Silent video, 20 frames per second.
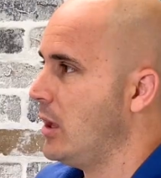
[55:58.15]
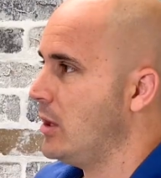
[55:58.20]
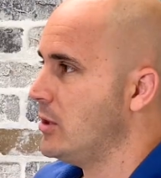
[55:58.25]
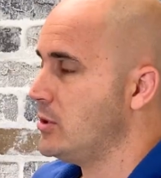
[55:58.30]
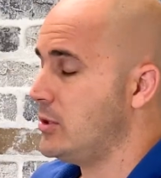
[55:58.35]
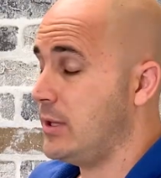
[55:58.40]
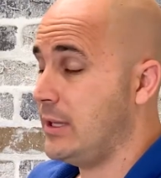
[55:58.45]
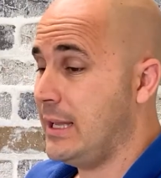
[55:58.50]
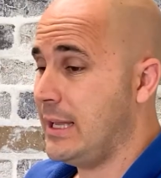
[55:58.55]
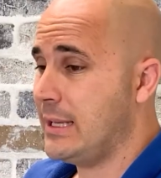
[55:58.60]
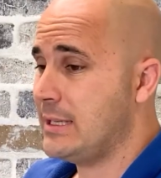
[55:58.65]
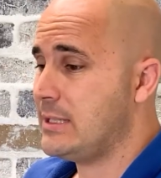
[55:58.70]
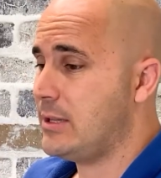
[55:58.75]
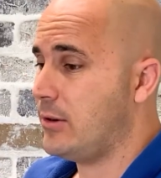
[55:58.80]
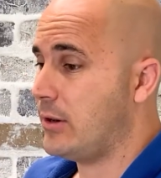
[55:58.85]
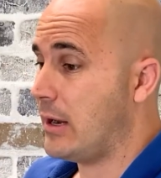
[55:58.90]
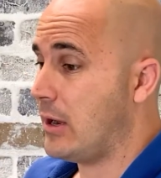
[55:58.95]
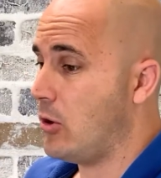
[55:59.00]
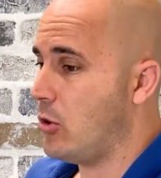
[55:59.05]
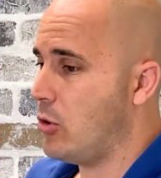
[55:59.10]
So the kids that
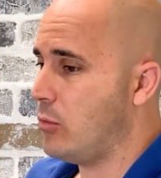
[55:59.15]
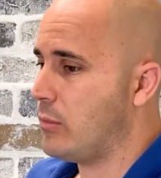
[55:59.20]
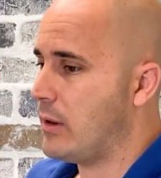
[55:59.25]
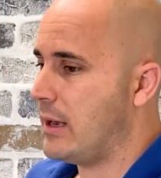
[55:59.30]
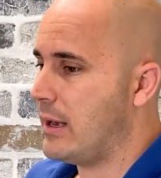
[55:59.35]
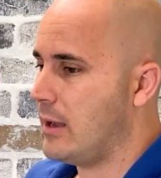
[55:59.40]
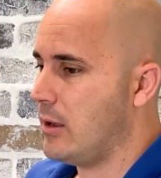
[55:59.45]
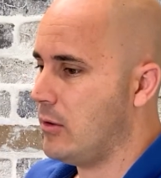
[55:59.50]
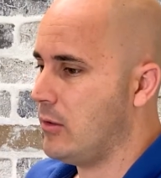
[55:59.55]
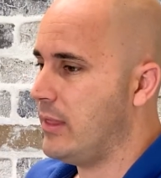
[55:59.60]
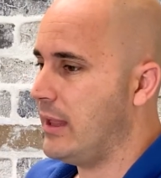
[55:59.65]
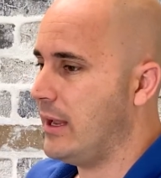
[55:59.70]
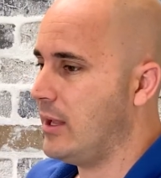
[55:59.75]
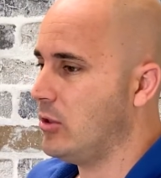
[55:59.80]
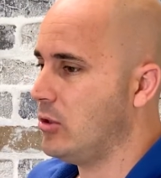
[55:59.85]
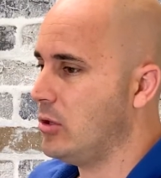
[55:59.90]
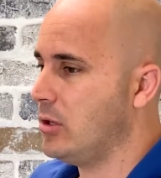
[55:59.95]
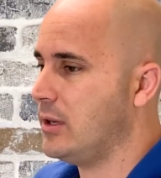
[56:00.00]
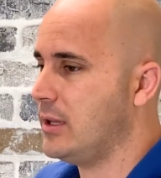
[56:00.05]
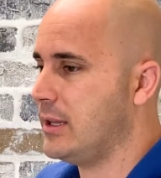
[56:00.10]
are at home right now, they
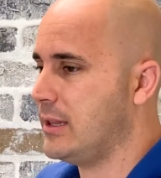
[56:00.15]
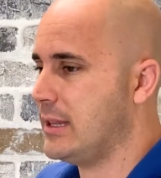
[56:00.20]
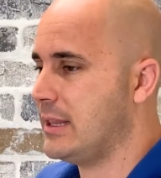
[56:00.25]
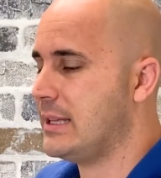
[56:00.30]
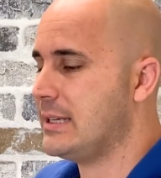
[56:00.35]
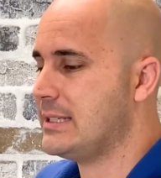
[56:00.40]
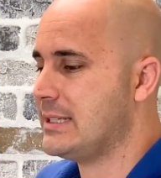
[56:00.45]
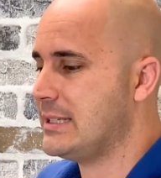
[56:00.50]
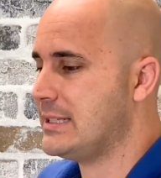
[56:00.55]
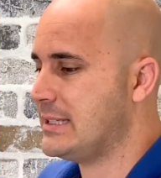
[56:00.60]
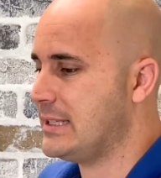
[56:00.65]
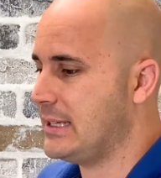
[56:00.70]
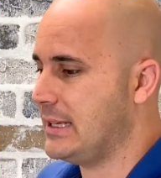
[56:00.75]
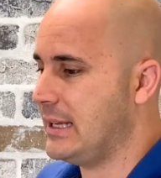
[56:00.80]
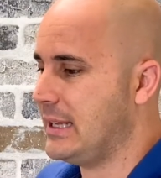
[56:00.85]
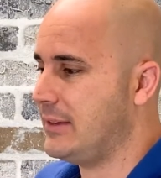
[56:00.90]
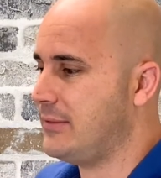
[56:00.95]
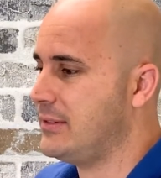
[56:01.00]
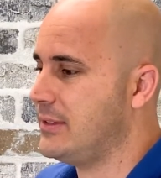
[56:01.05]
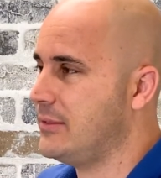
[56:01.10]
can look at this as the
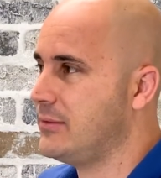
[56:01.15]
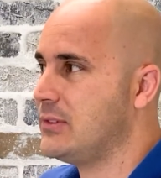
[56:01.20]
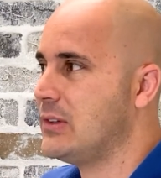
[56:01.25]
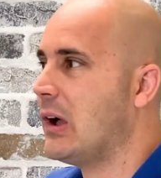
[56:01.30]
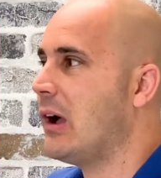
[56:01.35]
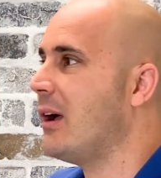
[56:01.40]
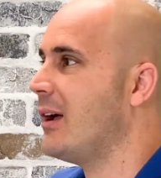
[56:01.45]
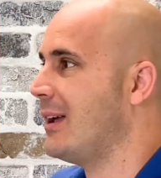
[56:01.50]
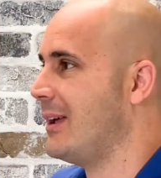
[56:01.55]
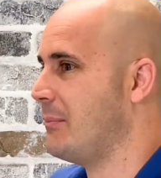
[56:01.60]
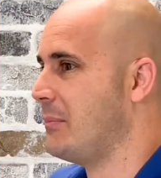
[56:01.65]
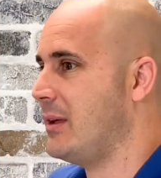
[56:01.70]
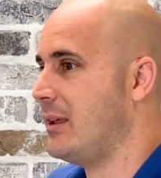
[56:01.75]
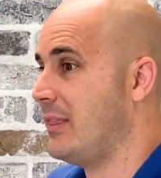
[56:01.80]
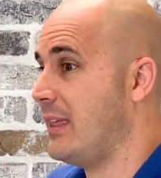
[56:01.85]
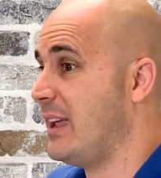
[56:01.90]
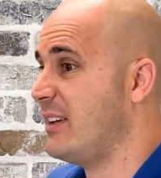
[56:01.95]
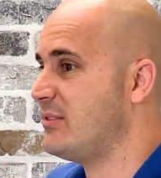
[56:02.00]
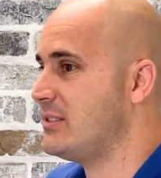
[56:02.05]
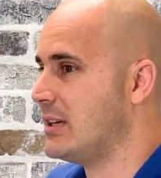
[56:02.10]
gift of time.
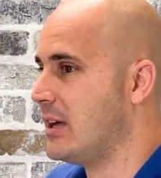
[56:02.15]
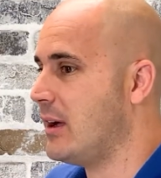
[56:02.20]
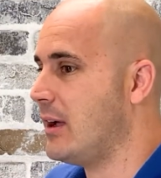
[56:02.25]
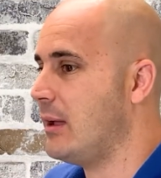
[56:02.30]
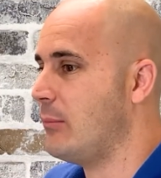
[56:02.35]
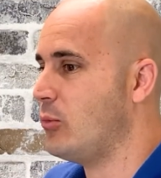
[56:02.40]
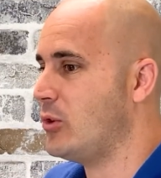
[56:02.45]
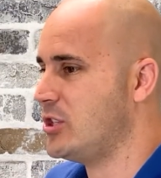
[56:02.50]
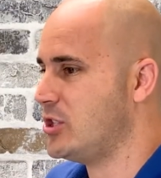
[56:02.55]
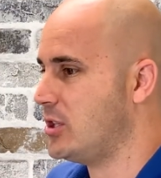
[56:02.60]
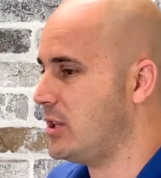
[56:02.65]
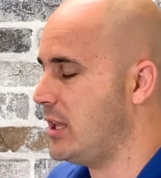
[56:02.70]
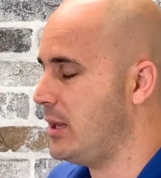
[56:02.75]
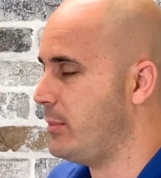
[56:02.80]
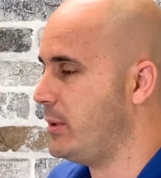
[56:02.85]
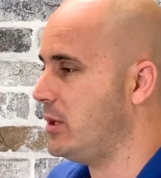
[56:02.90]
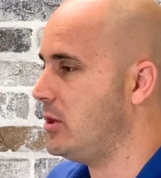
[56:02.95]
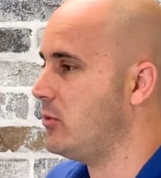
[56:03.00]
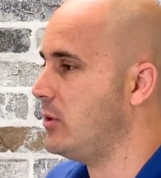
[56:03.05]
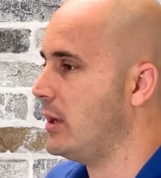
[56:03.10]
They have time. What should they
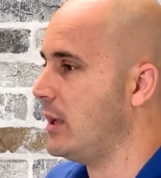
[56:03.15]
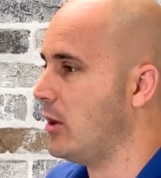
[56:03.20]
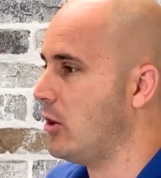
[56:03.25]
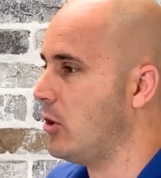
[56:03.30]
be doing at